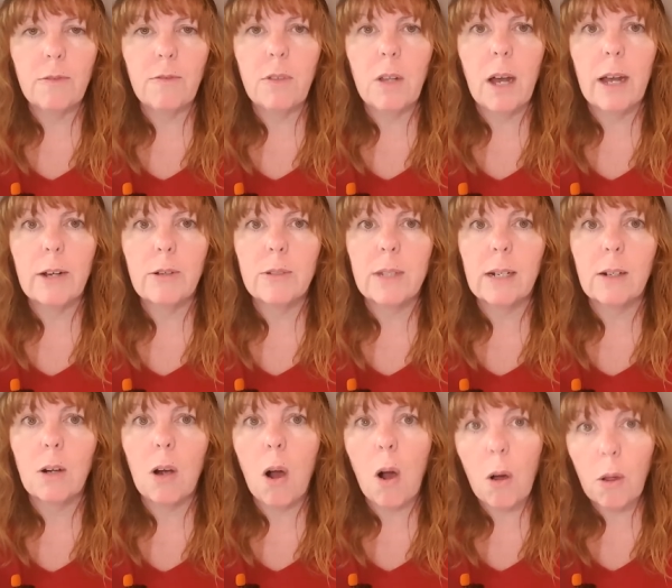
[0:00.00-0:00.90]
flyers
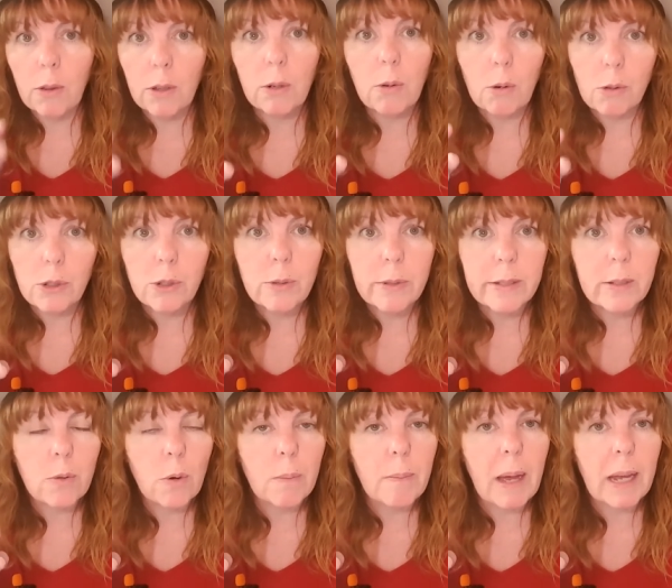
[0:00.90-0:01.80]
and call the grocery
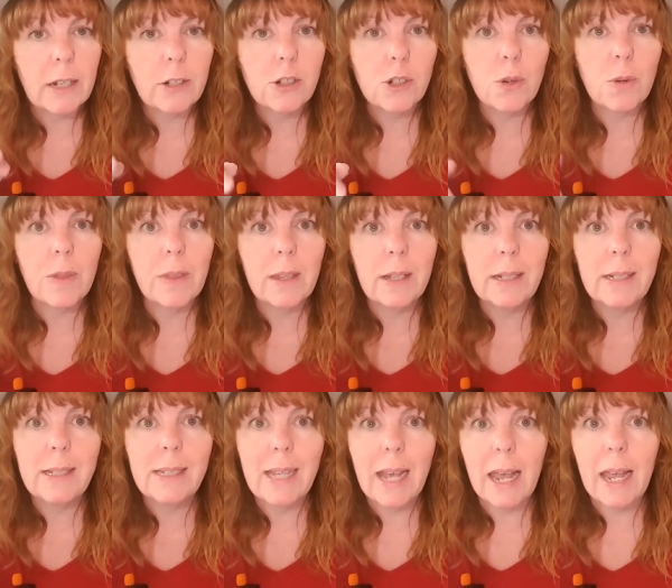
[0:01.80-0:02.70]
store manager the
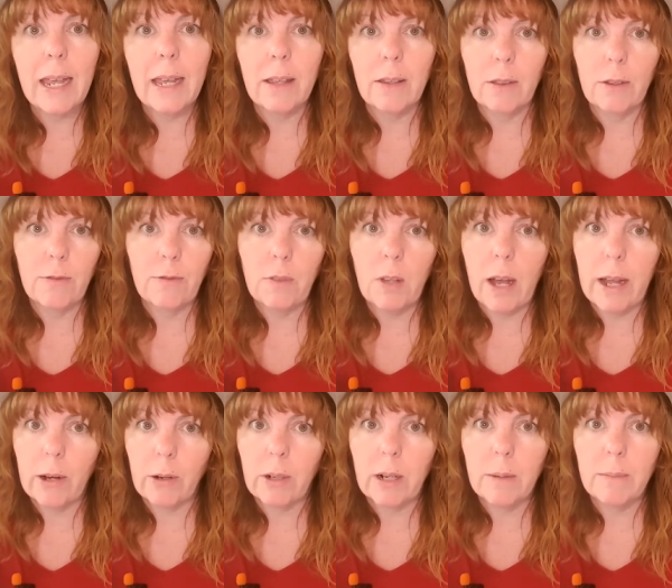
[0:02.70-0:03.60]
day the
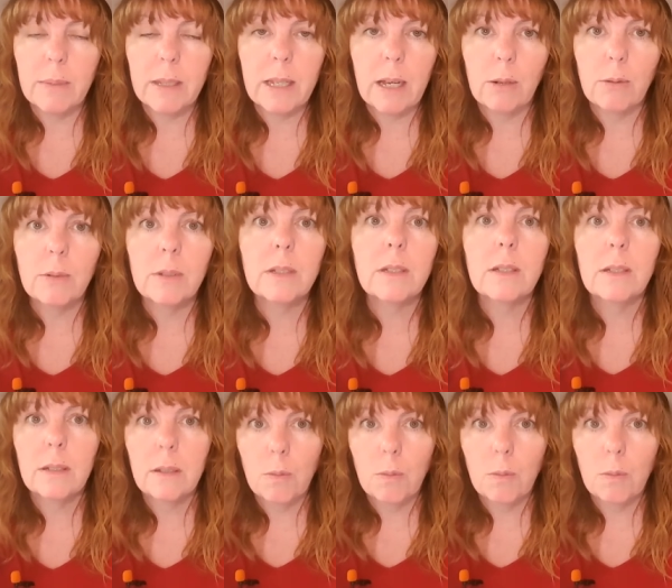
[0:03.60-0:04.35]
flyer comes out